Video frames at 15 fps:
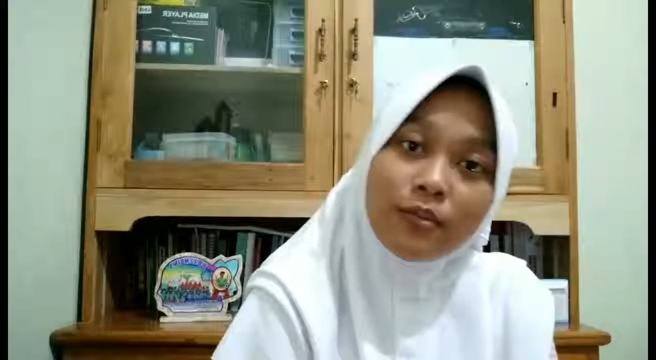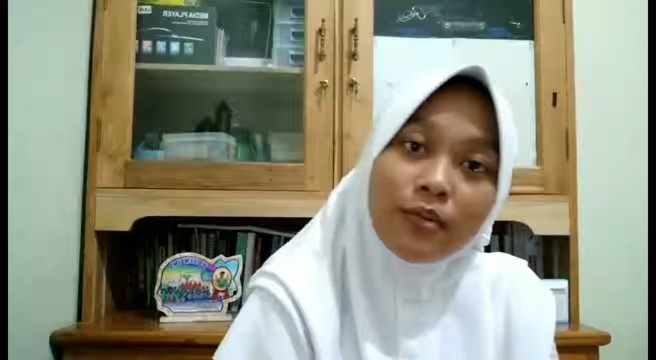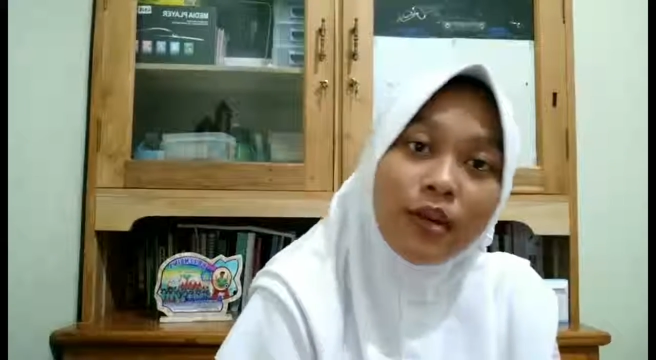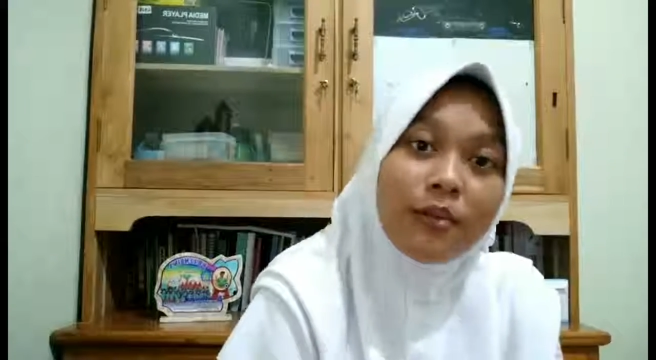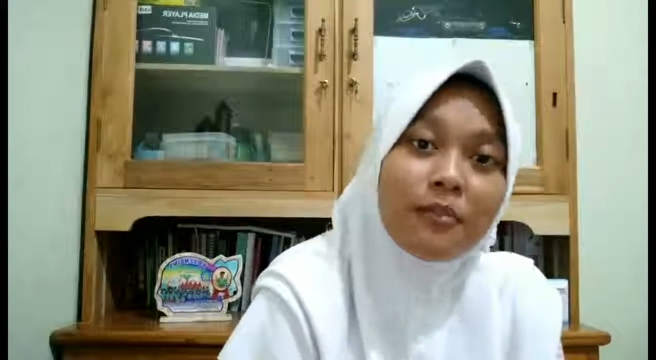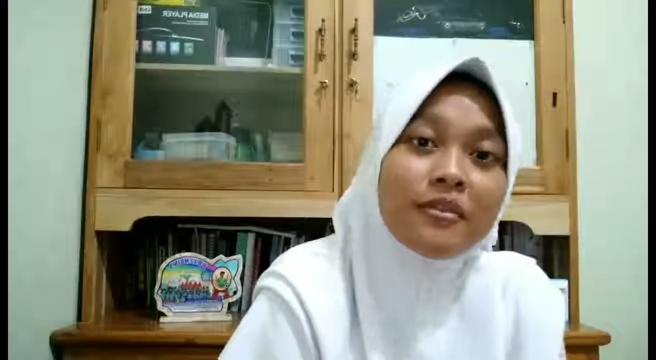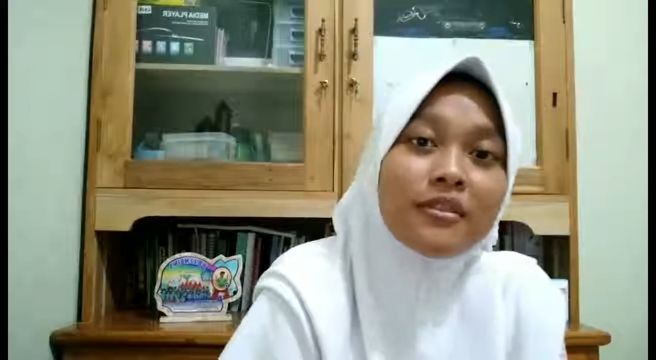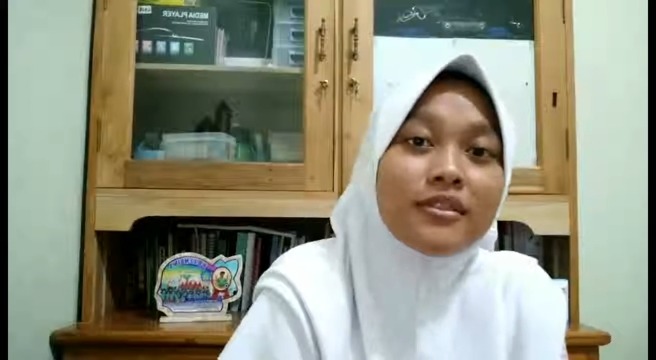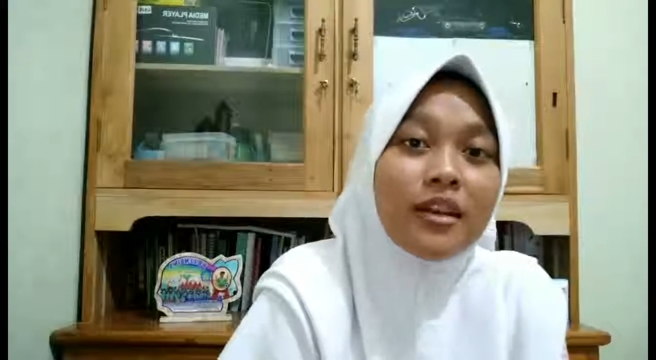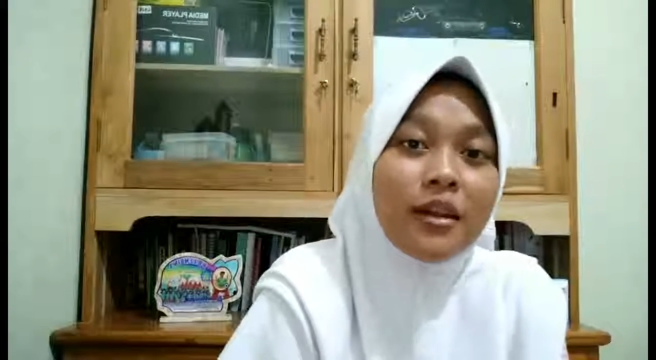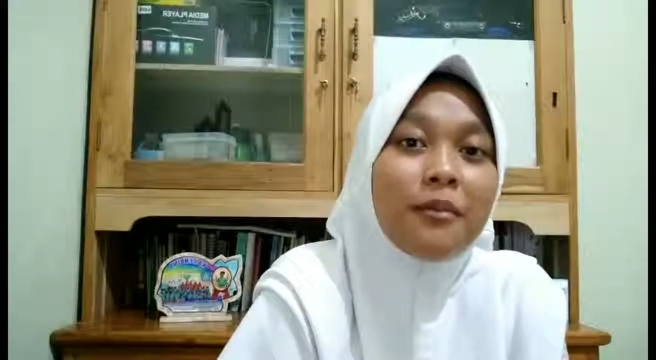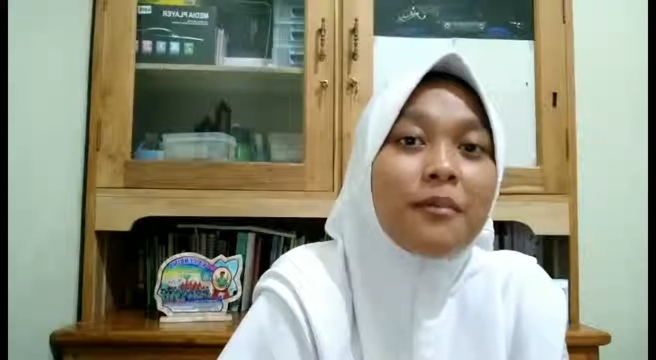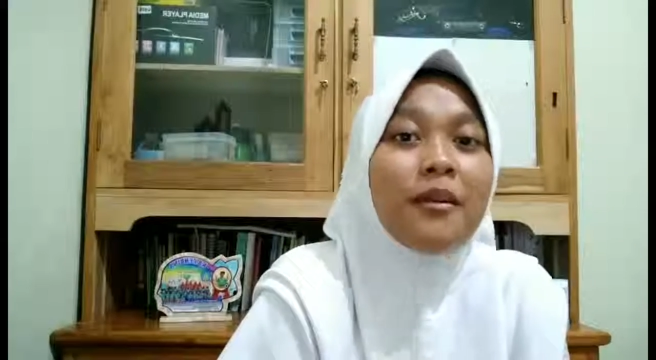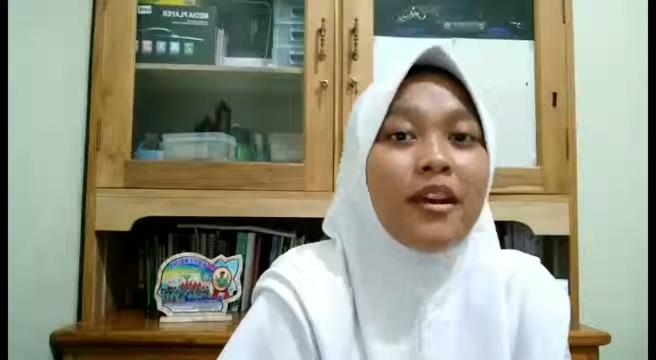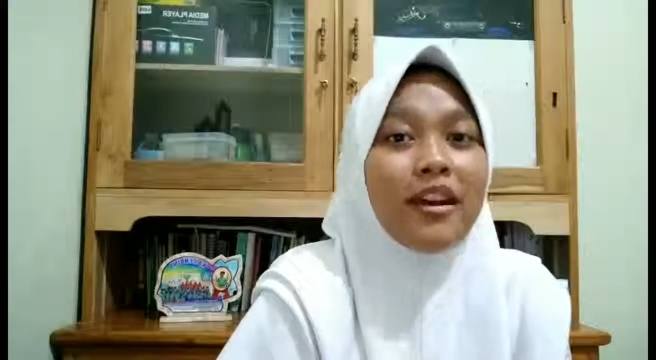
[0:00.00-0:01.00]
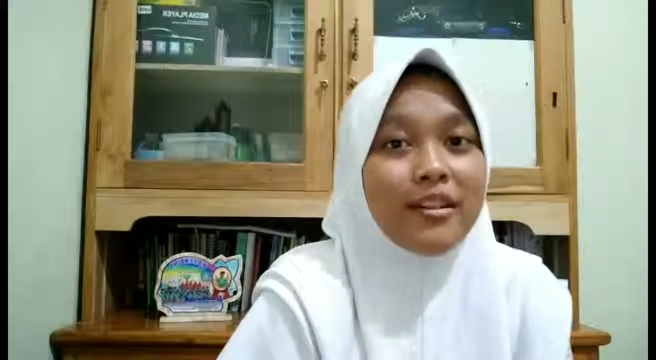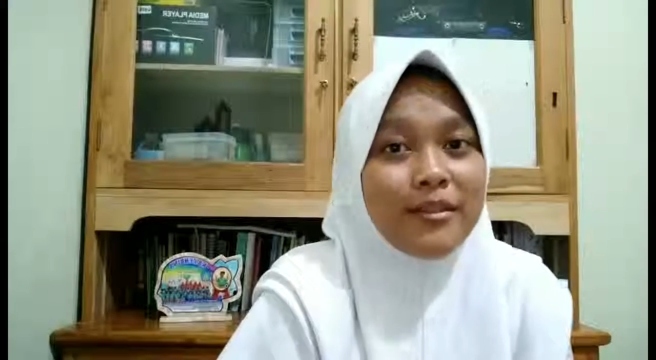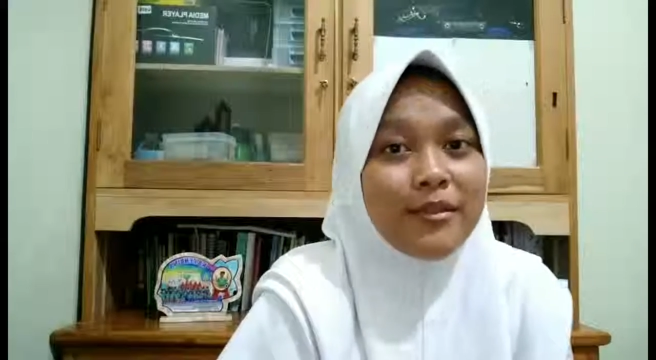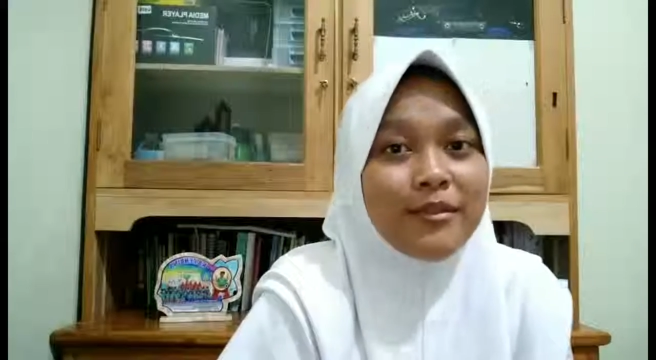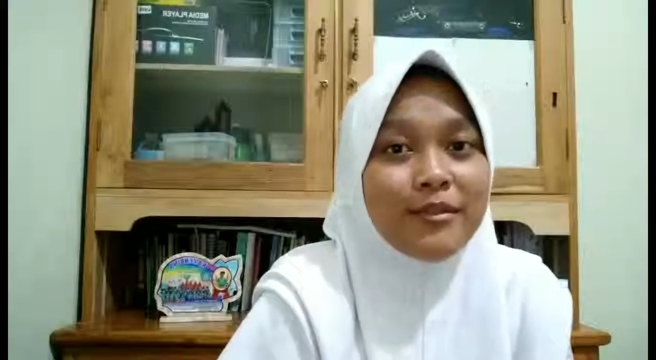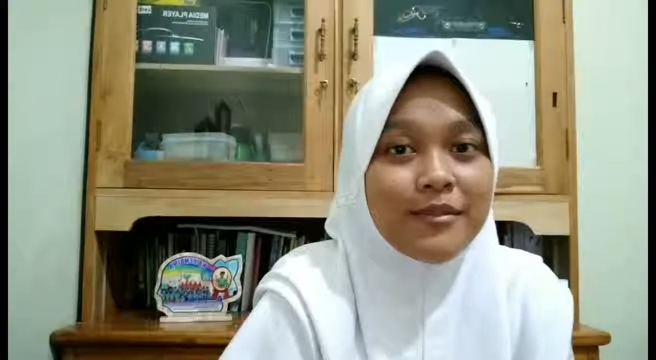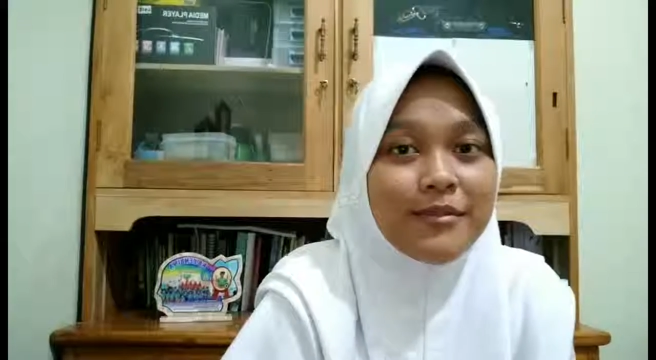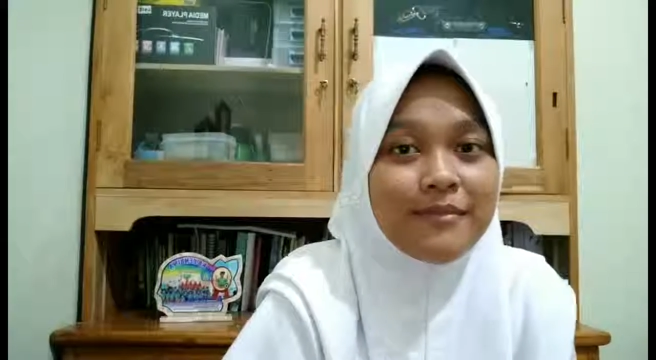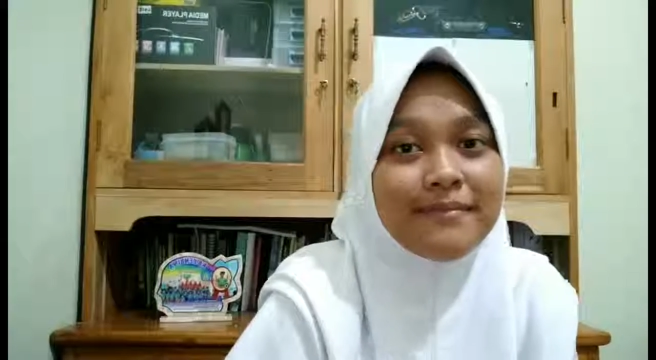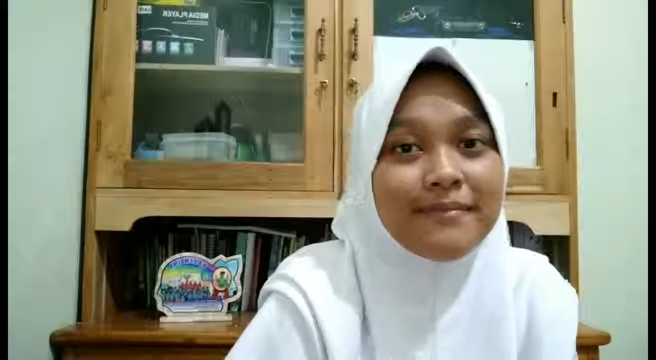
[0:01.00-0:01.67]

warahmatullahi wabarakatuh.